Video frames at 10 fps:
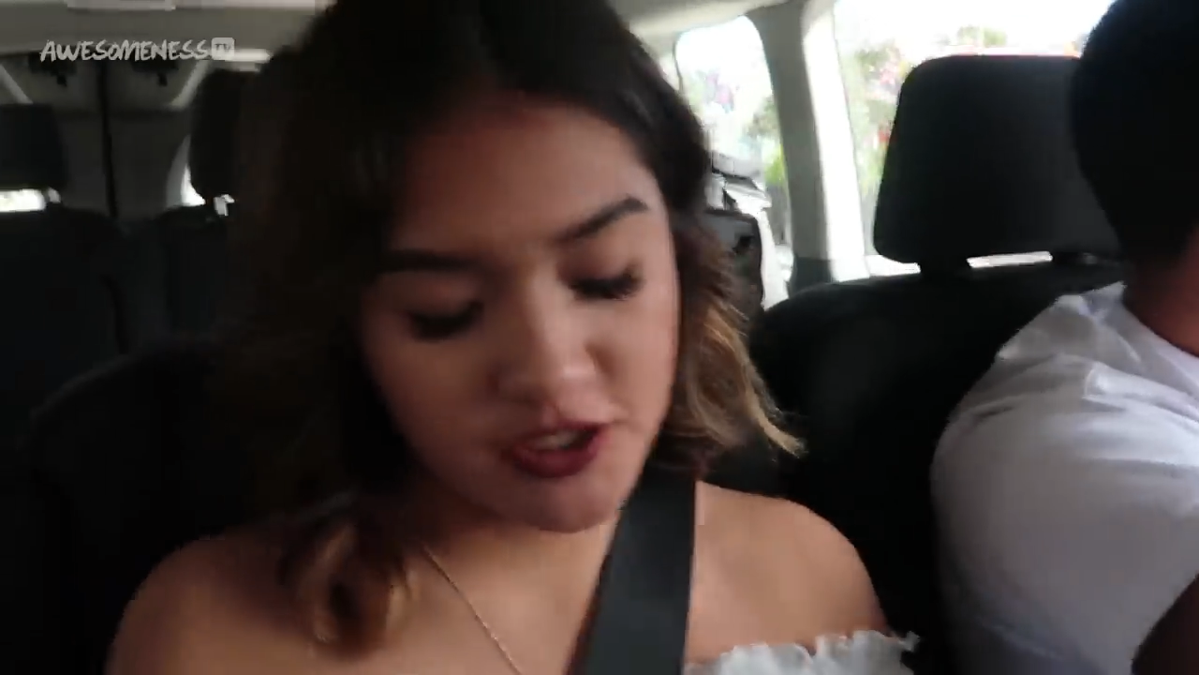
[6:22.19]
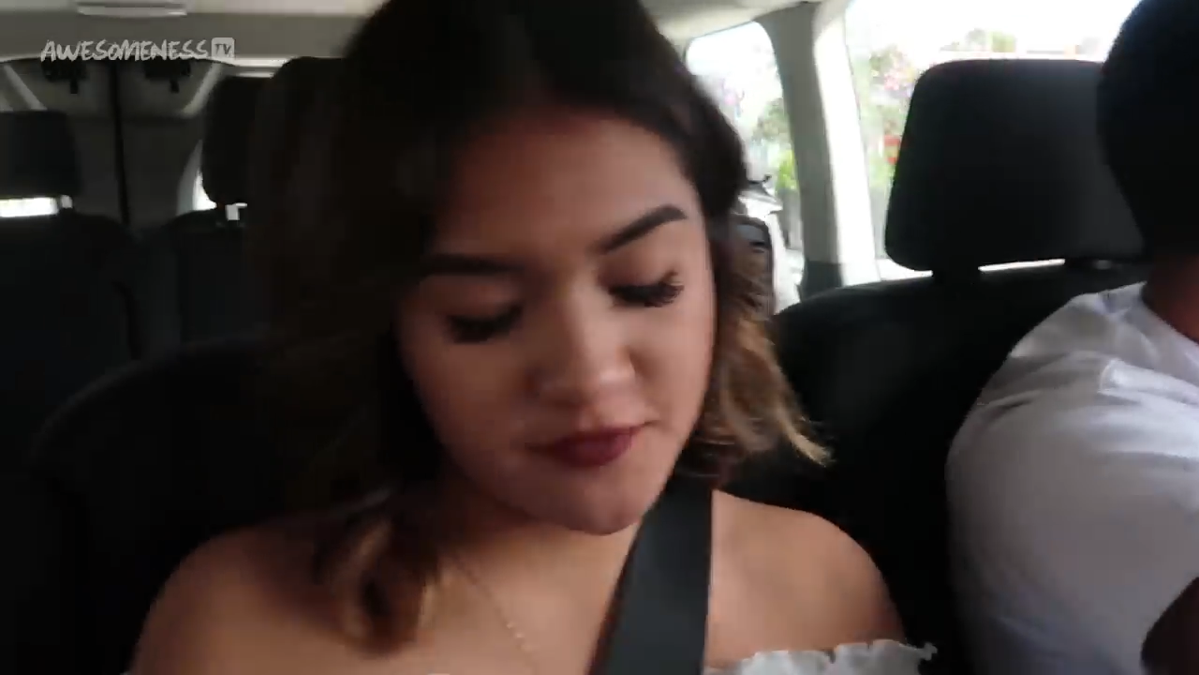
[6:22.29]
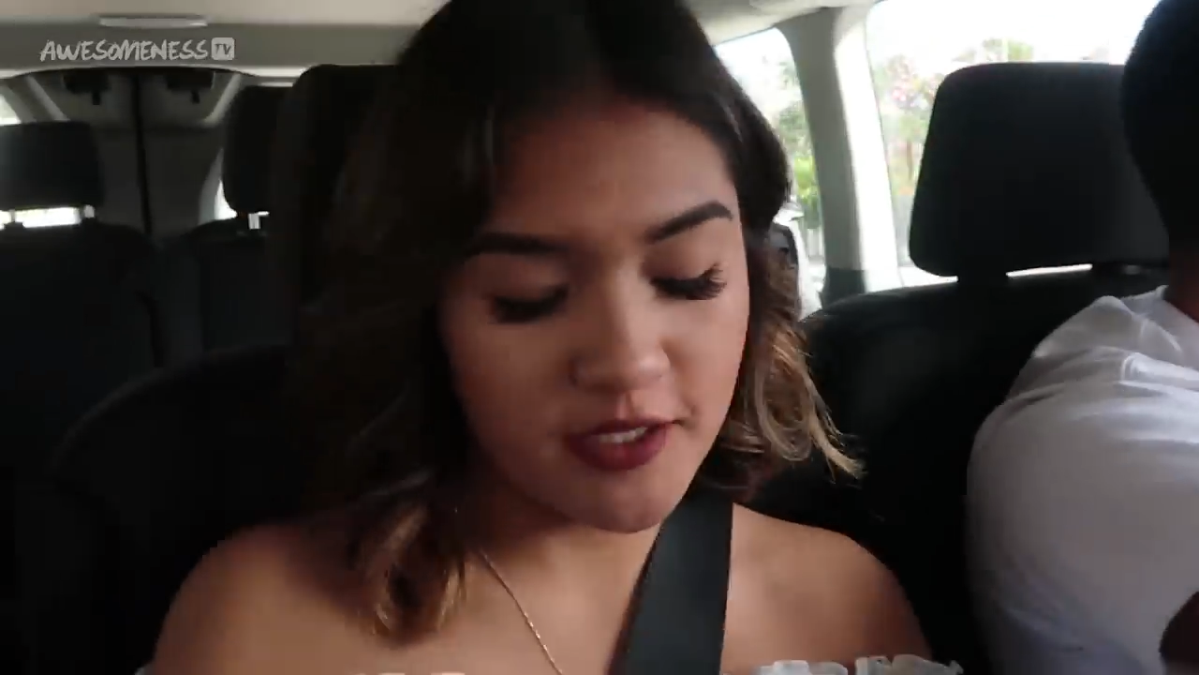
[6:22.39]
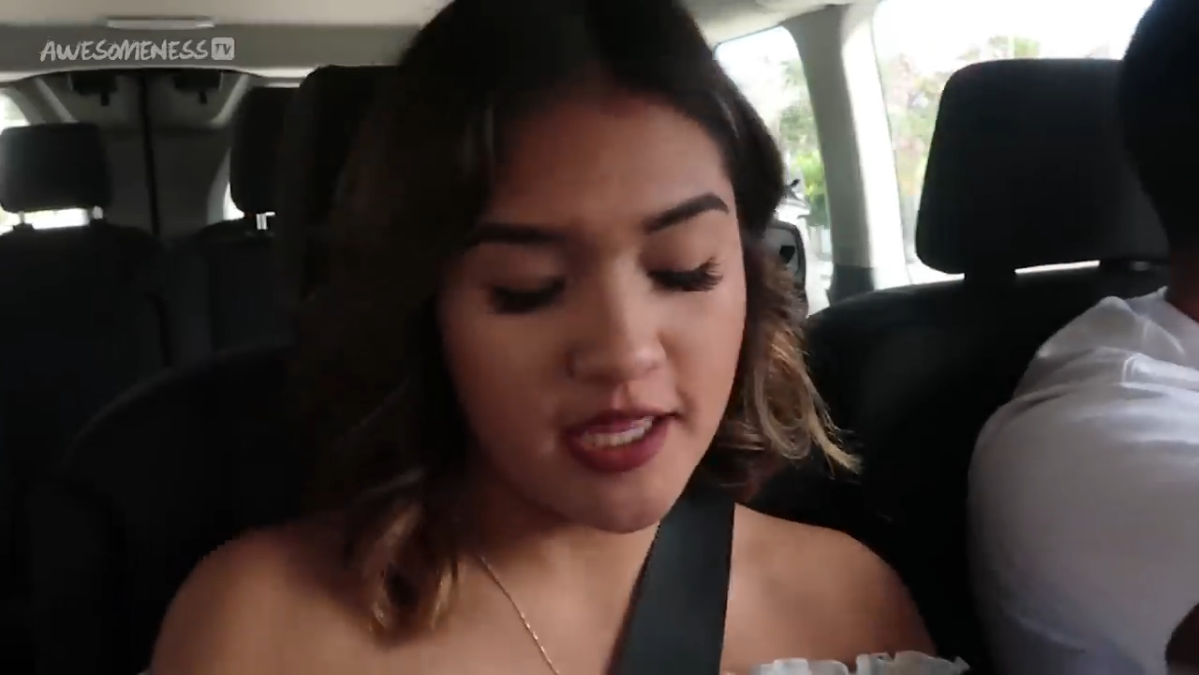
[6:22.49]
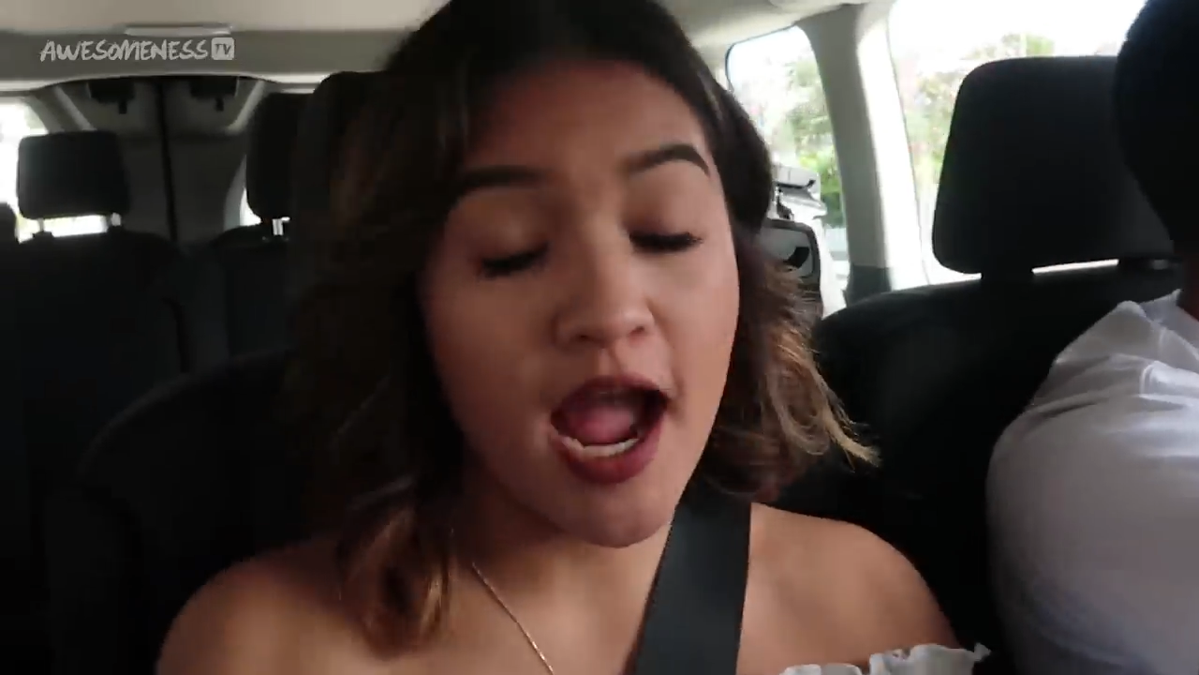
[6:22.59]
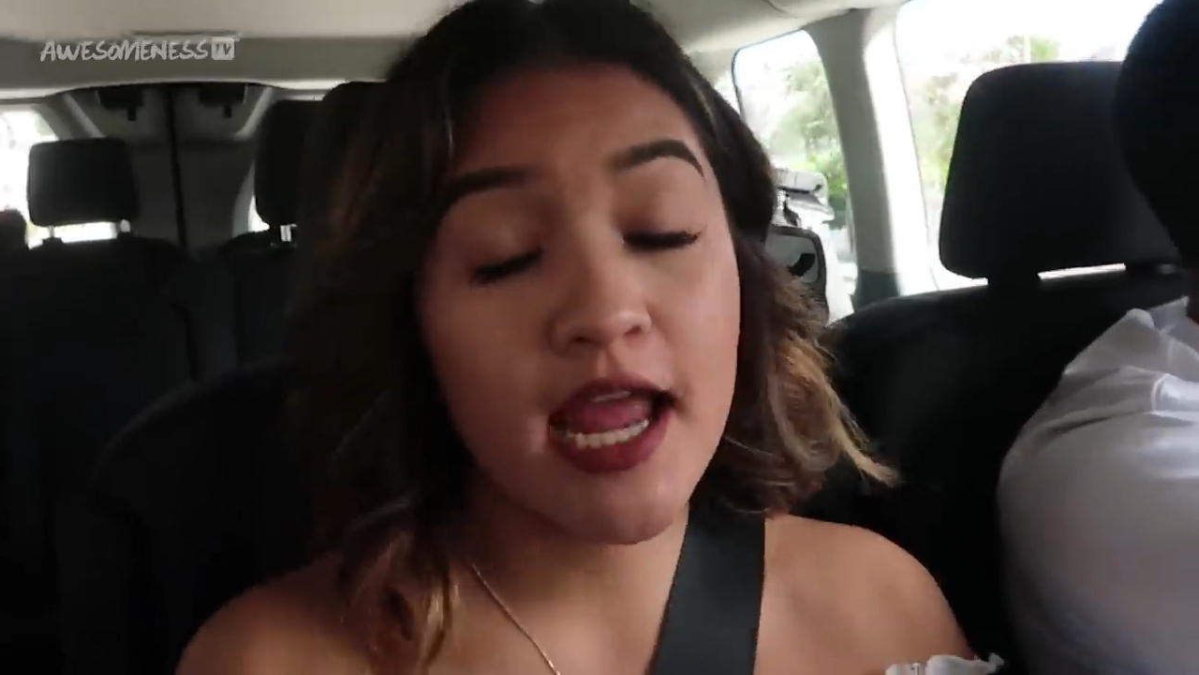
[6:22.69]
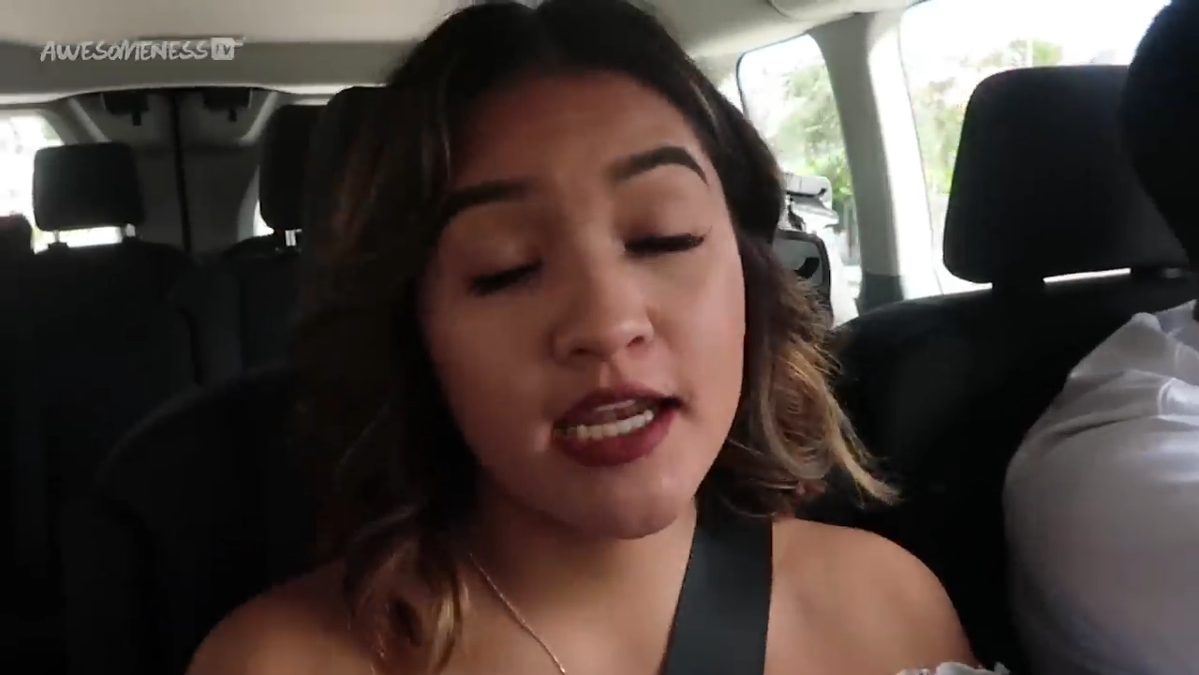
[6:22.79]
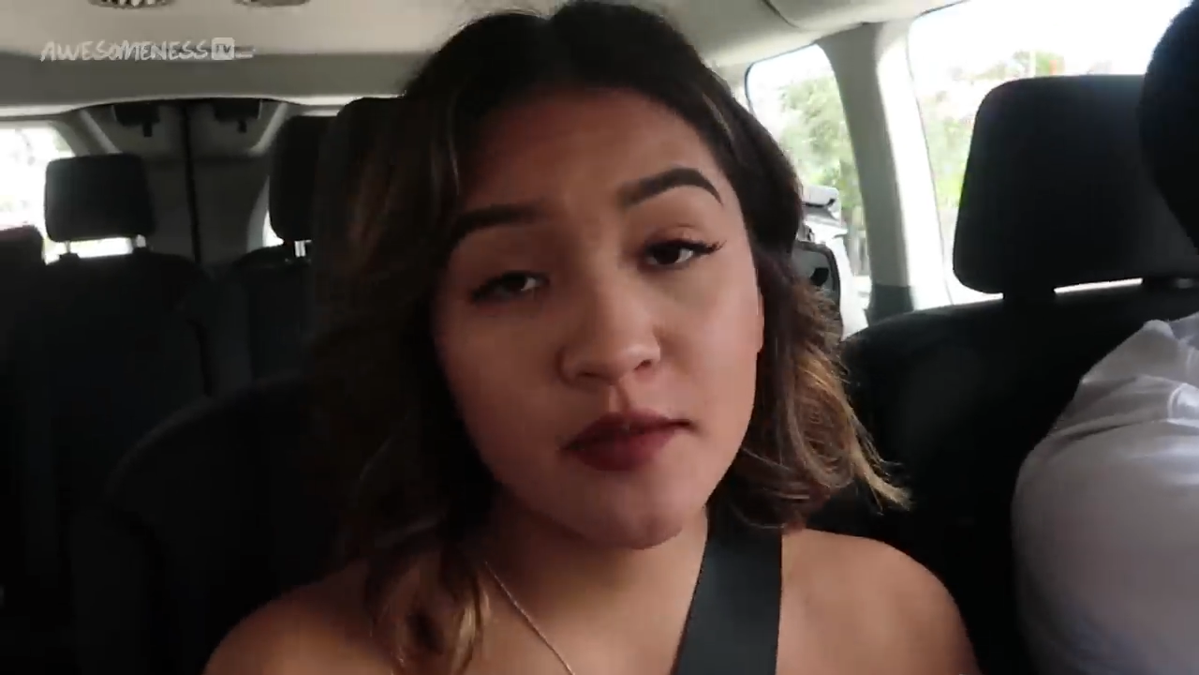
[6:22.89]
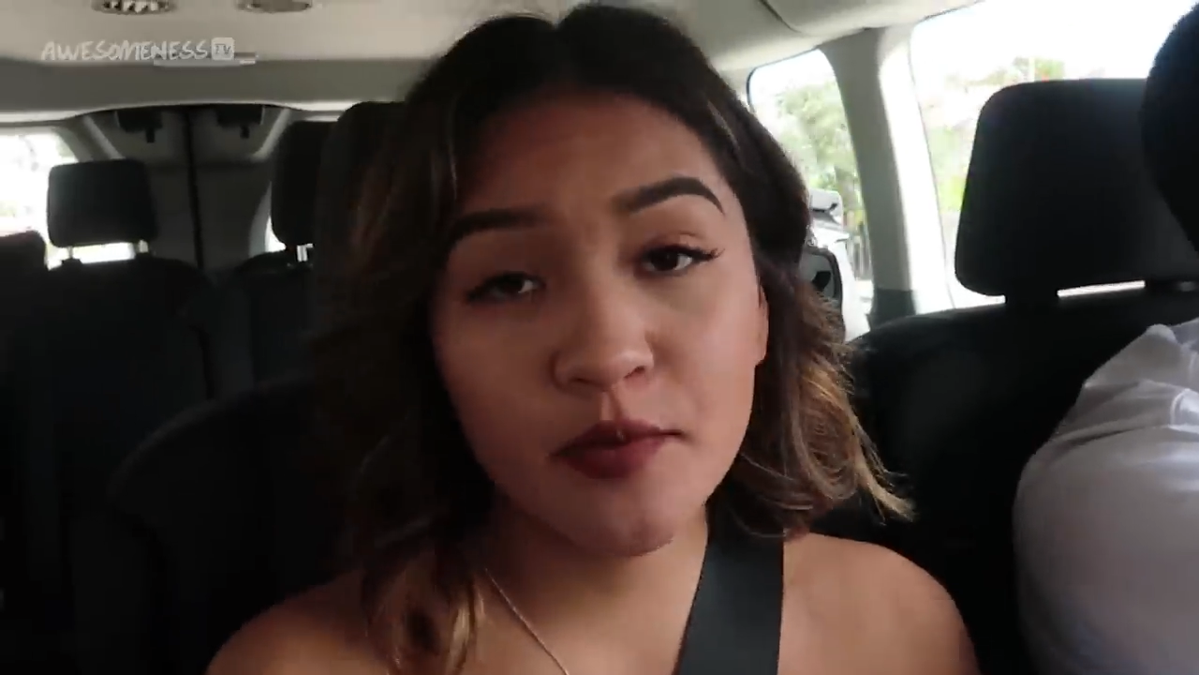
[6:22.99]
just feel like I need